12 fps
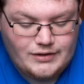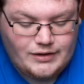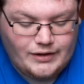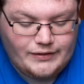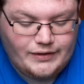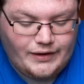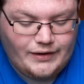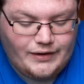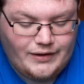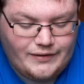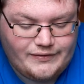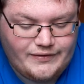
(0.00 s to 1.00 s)
and then
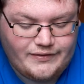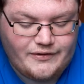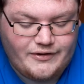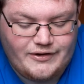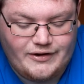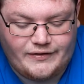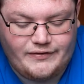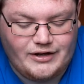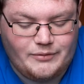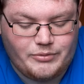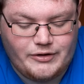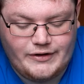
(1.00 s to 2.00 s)
as he's kind of like
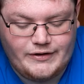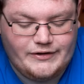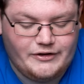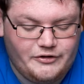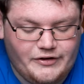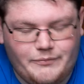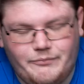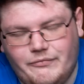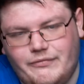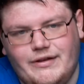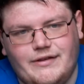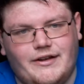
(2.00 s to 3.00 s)
celebrating, you know,
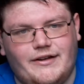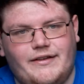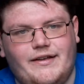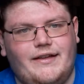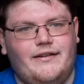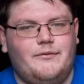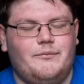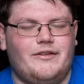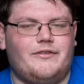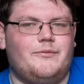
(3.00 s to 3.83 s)
he's kind of getting in Mr.